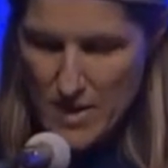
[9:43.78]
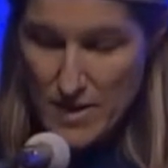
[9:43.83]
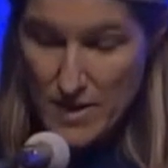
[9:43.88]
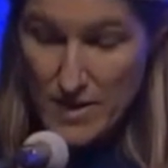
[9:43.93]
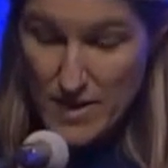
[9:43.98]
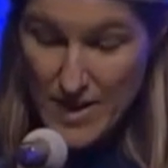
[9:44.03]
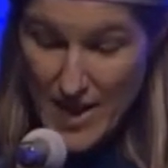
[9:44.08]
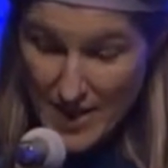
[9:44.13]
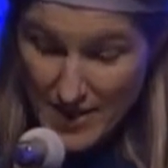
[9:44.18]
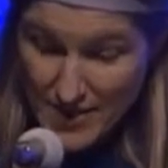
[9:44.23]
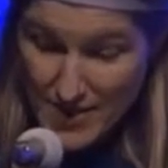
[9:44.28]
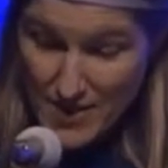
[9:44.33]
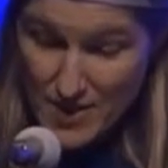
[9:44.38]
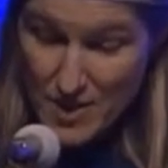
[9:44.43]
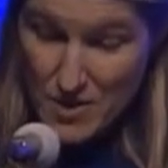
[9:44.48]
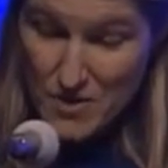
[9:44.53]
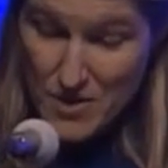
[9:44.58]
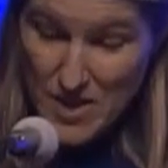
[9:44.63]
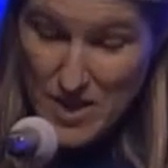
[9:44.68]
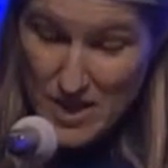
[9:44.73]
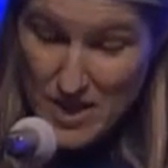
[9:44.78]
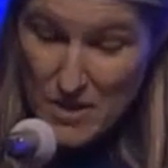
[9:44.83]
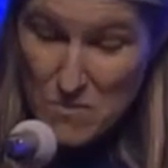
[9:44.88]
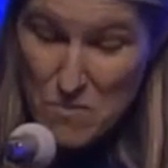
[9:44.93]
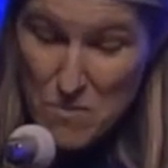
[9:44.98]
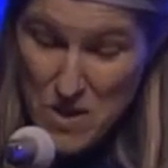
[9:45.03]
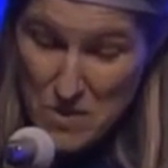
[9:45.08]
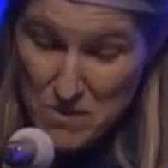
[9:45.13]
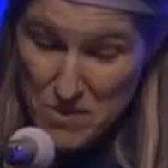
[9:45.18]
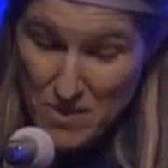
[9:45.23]
Yes, you need
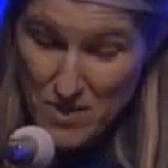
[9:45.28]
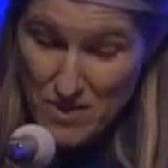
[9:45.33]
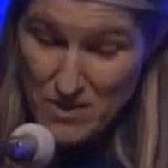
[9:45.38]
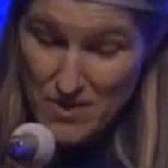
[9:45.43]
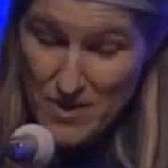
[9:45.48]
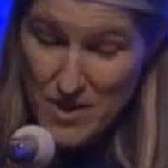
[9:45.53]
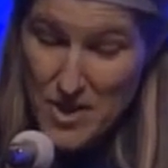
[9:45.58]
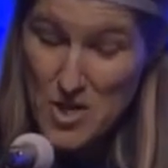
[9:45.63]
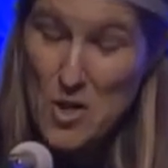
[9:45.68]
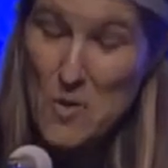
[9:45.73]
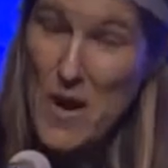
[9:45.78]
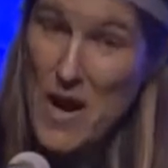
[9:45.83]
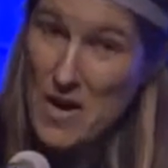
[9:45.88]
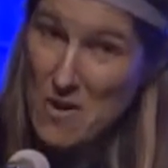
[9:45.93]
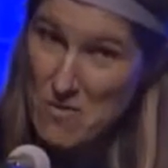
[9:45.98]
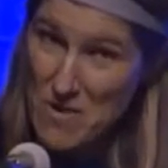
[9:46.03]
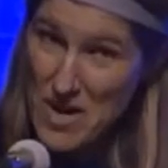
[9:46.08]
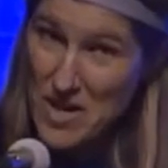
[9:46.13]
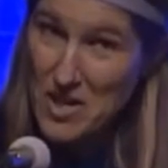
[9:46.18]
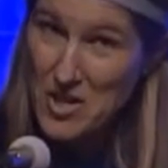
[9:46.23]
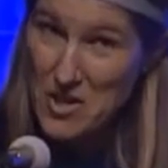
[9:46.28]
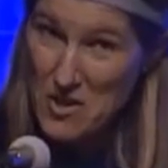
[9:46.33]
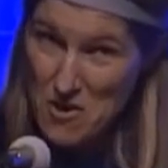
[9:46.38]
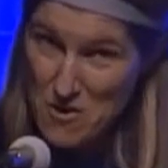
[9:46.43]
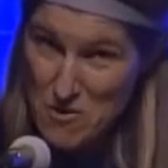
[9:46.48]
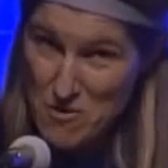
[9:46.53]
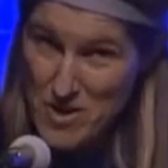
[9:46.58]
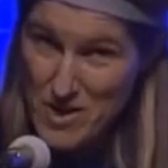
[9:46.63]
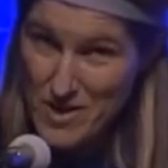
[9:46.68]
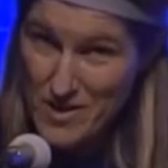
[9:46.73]
people that know how to write
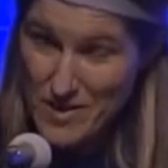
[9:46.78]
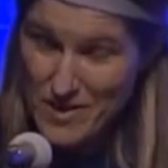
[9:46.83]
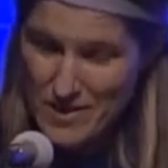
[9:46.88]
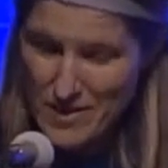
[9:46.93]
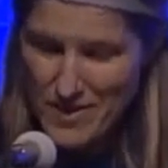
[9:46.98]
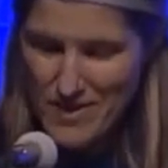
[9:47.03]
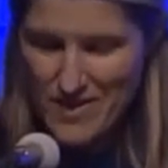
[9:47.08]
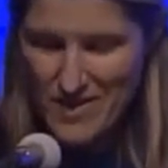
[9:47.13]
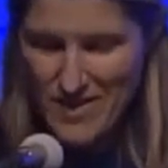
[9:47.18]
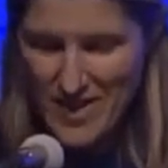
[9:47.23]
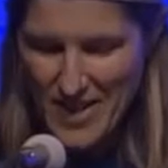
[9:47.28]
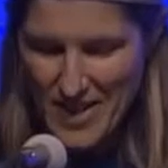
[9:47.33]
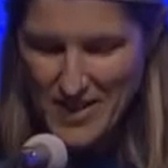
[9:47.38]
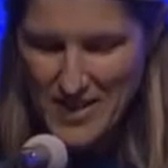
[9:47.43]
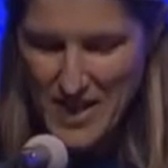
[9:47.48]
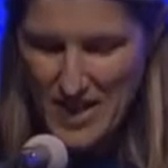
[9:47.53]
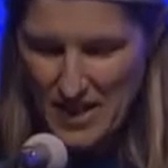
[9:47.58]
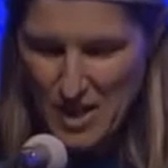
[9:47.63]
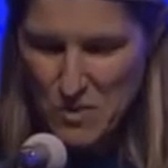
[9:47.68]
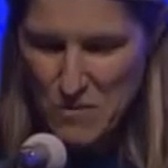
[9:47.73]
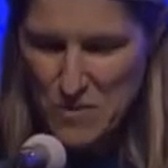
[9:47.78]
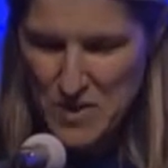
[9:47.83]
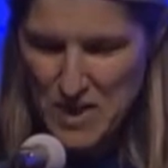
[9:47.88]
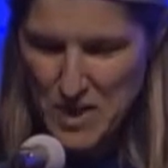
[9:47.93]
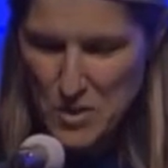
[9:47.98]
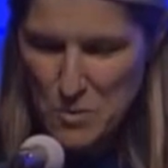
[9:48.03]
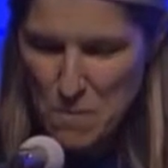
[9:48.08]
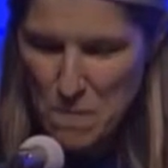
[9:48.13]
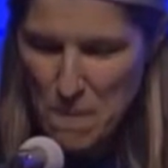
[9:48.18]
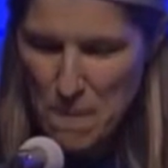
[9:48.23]
code at a tech company,
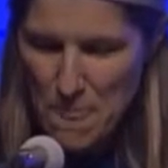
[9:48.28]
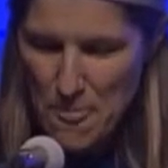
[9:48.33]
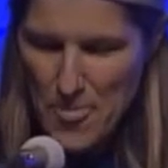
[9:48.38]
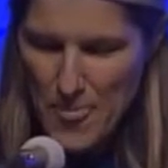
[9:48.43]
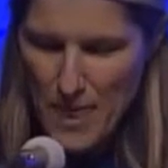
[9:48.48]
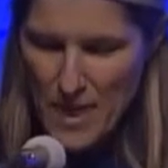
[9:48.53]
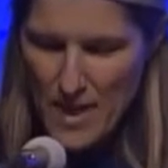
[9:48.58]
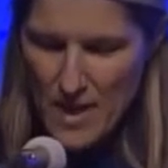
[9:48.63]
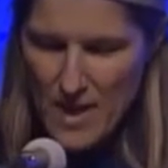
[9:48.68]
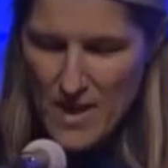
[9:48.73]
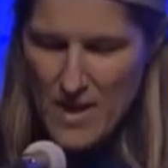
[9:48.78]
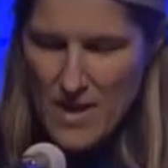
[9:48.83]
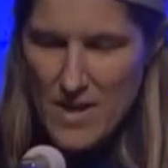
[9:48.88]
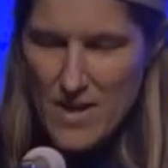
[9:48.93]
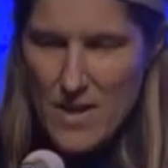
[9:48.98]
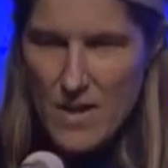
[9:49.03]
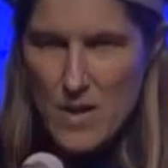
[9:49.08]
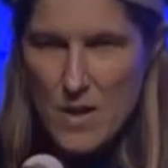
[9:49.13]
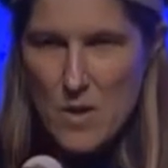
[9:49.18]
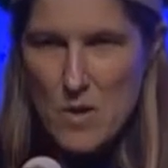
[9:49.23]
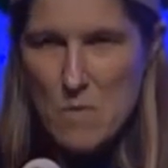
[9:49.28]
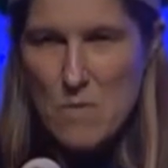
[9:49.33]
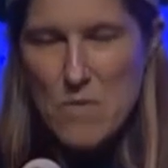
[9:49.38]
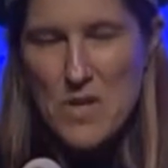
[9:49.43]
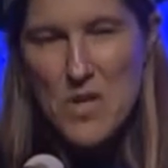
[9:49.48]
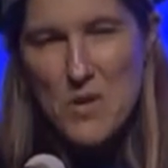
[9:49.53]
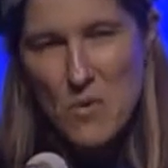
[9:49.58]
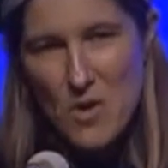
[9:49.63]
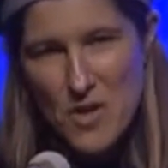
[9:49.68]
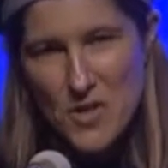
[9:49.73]
but
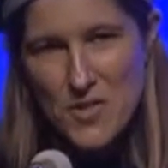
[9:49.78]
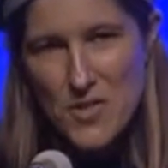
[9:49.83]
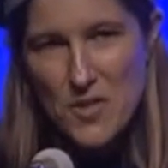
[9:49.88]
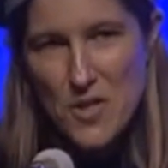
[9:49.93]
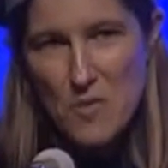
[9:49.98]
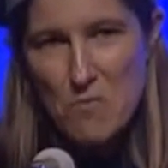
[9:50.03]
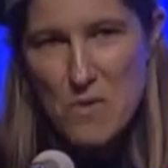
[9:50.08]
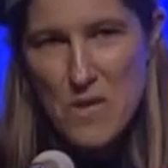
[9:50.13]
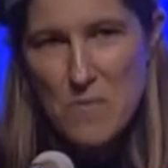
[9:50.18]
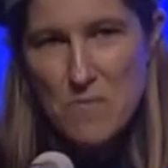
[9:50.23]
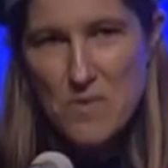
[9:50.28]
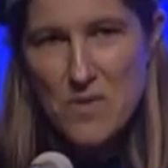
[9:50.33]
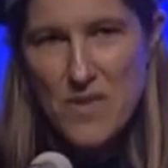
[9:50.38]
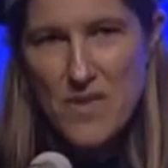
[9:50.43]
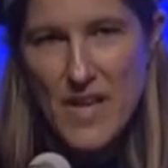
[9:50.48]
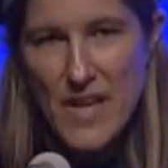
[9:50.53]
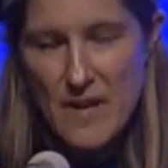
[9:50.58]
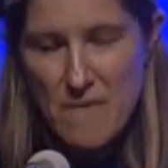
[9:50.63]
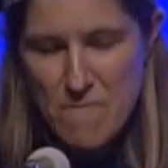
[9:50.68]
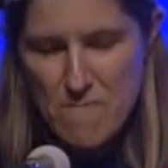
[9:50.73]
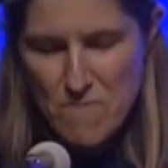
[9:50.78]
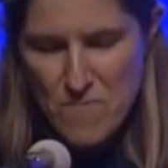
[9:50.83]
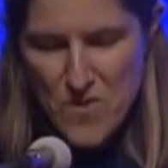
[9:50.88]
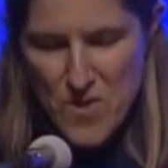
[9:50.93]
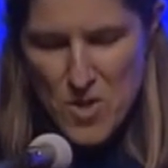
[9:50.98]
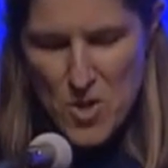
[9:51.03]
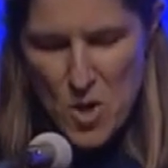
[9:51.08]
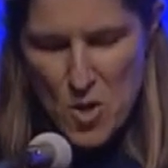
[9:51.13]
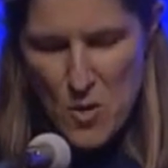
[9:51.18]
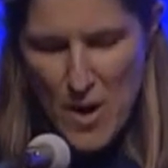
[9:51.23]
you also need people that
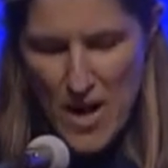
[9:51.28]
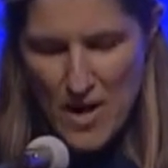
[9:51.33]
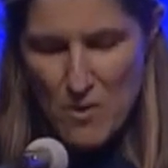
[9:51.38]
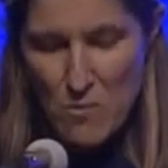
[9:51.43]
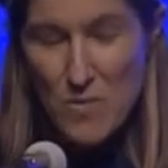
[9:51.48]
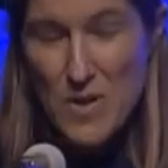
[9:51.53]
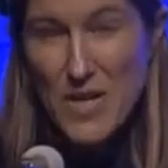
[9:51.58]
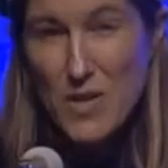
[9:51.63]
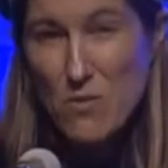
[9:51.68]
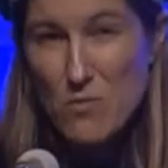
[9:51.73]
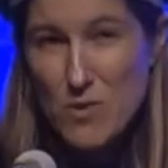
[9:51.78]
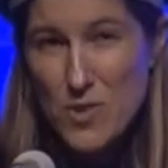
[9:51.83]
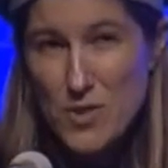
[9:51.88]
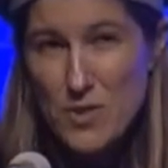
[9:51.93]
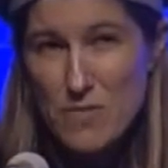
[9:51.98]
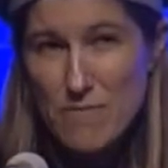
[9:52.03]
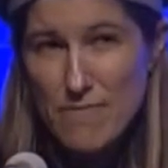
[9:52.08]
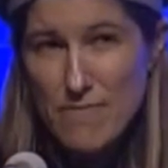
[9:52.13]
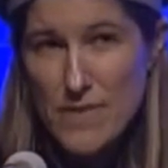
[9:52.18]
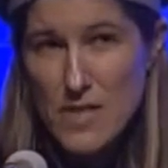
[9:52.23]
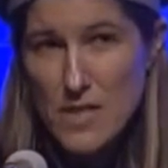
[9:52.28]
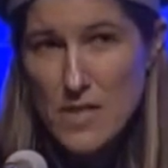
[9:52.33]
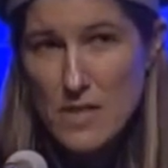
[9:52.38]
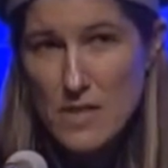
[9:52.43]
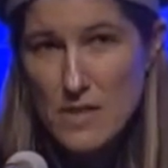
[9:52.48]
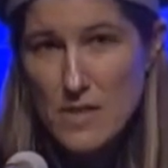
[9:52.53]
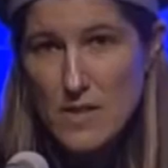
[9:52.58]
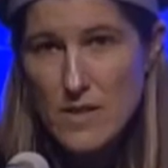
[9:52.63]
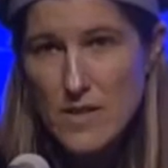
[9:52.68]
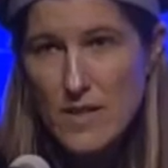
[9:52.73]
know how to read a room,
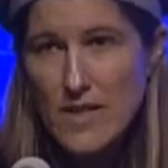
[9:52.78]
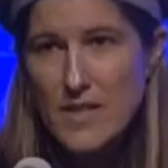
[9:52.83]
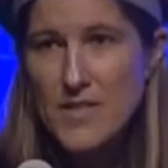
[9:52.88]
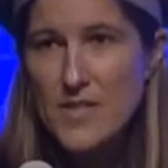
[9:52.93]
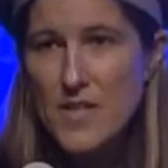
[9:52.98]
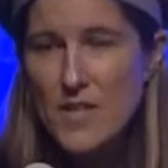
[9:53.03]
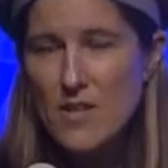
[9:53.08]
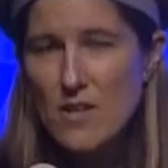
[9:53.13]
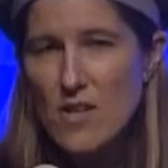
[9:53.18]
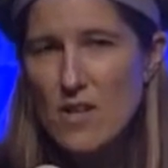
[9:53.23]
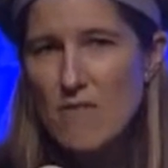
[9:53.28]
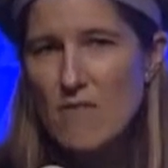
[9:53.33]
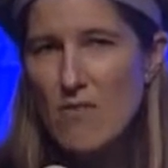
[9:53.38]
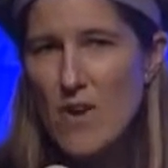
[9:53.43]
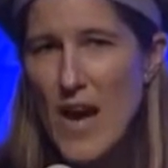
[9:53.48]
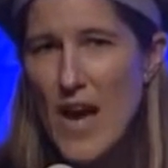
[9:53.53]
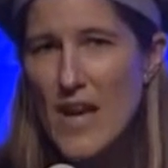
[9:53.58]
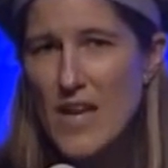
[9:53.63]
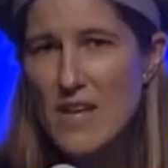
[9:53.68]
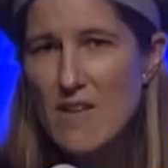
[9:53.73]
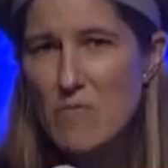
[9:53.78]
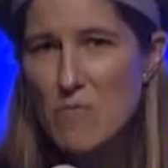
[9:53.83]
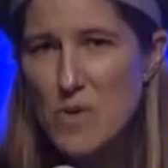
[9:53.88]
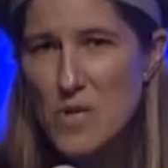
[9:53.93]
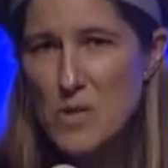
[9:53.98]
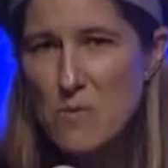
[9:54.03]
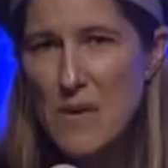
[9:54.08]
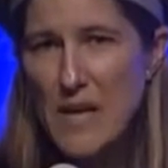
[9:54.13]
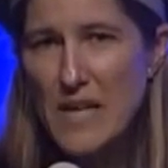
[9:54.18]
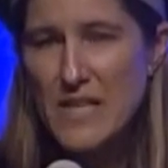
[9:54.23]
consider a variety of
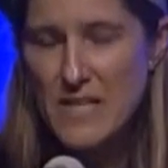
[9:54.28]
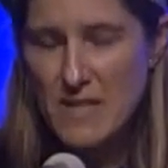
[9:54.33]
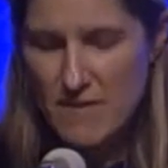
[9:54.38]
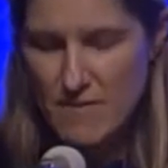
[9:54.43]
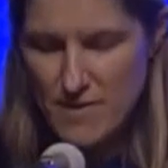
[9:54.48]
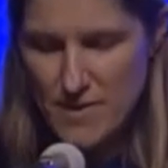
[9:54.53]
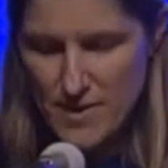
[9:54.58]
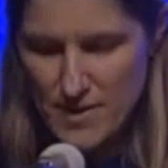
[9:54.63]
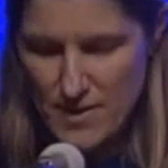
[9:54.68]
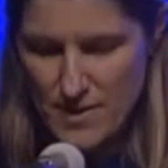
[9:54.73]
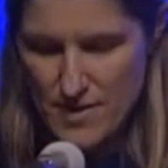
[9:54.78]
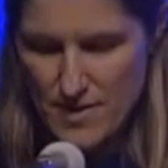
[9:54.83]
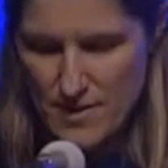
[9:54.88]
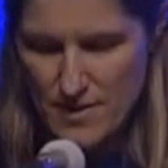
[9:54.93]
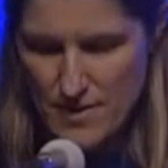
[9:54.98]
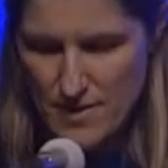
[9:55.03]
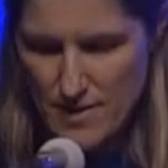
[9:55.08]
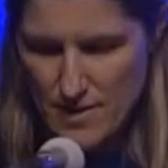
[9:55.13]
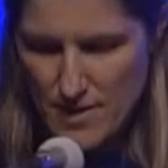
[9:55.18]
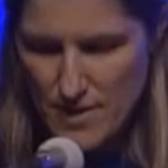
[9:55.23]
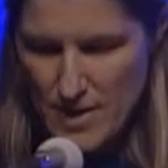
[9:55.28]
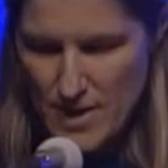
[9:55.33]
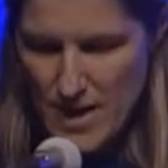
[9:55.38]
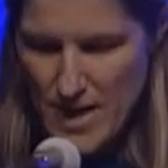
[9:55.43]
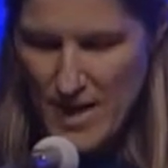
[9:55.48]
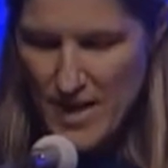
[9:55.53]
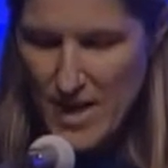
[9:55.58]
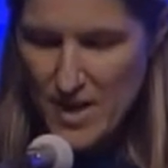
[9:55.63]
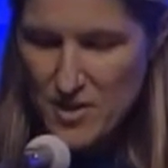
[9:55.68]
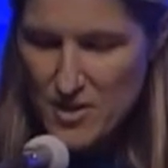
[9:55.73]
perspectives,
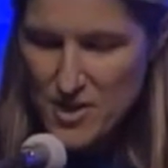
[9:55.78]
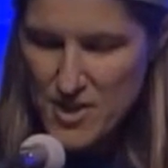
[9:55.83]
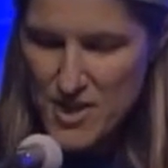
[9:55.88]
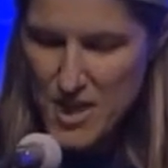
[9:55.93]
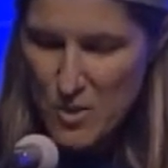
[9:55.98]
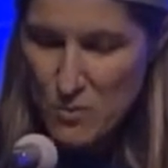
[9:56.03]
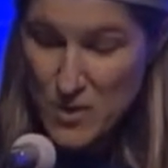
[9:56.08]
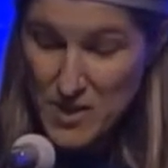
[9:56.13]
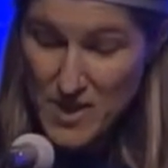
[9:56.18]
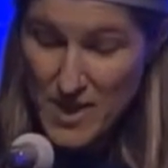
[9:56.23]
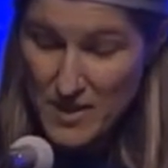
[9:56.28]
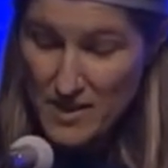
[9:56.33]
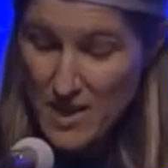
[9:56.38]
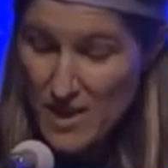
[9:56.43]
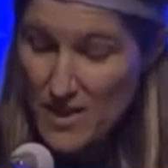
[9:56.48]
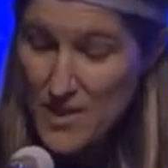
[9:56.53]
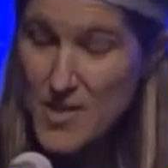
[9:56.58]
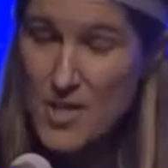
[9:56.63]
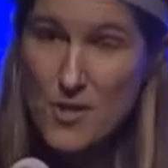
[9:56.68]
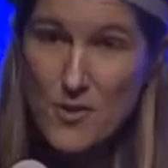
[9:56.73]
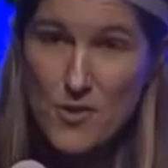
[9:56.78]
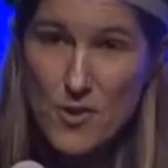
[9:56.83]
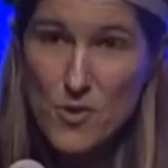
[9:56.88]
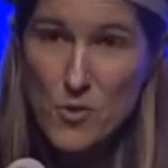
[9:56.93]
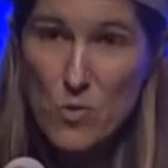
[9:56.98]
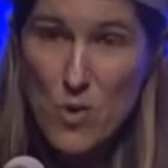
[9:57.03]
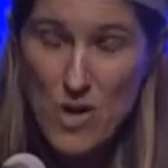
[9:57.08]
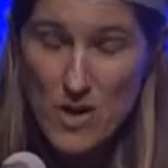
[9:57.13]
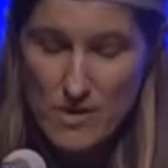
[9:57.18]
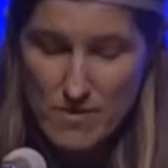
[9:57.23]
and understand what technology users
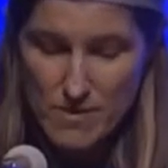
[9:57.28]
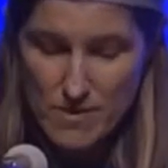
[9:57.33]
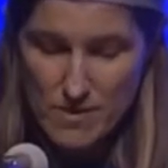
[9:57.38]
want,